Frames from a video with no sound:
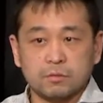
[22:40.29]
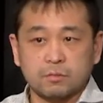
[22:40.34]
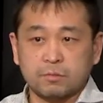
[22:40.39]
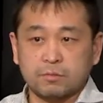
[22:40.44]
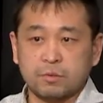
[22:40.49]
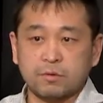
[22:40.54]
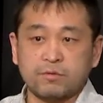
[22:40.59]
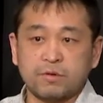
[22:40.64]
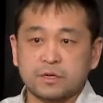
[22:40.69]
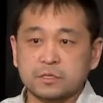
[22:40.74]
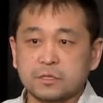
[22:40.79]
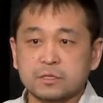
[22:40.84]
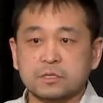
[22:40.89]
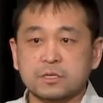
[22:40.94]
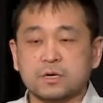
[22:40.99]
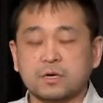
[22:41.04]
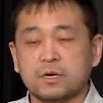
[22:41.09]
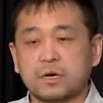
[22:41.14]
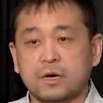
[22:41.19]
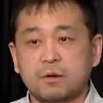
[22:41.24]
professors
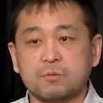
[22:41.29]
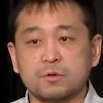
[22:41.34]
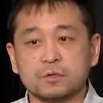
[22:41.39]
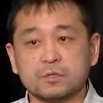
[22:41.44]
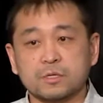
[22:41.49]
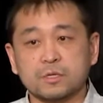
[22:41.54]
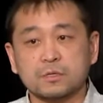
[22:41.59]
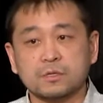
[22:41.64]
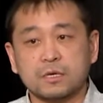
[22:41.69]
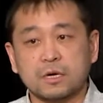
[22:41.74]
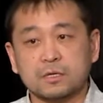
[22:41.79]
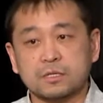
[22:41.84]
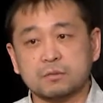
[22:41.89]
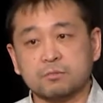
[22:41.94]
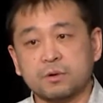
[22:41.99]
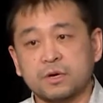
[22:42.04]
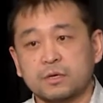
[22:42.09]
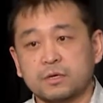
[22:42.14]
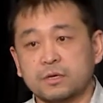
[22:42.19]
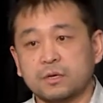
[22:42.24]
like Emerson
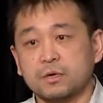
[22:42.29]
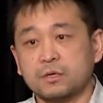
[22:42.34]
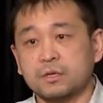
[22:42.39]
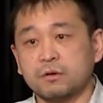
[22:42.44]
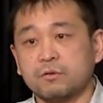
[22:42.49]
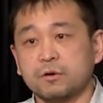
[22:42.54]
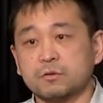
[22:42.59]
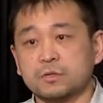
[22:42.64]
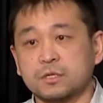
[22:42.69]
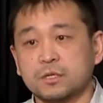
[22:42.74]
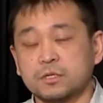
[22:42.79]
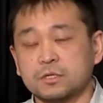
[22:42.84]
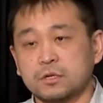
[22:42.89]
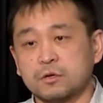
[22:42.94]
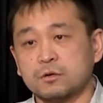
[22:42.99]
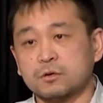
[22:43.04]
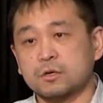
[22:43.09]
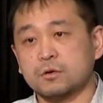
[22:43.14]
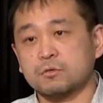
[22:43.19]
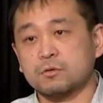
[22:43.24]
that devote his
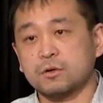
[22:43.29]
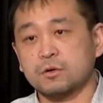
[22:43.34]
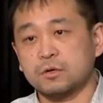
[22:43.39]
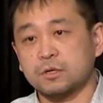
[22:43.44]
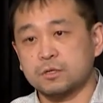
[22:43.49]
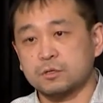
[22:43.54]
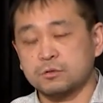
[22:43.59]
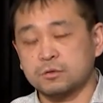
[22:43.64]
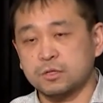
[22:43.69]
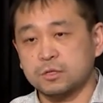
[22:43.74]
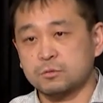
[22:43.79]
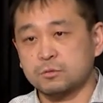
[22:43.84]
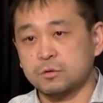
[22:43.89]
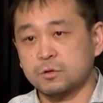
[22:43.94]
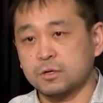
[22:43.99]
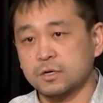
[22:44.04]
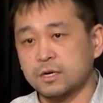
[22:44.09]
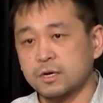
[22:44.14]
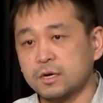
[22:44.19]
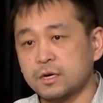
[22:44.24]
whole career into this
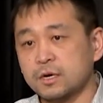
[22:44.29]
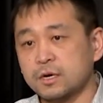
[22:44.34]
work.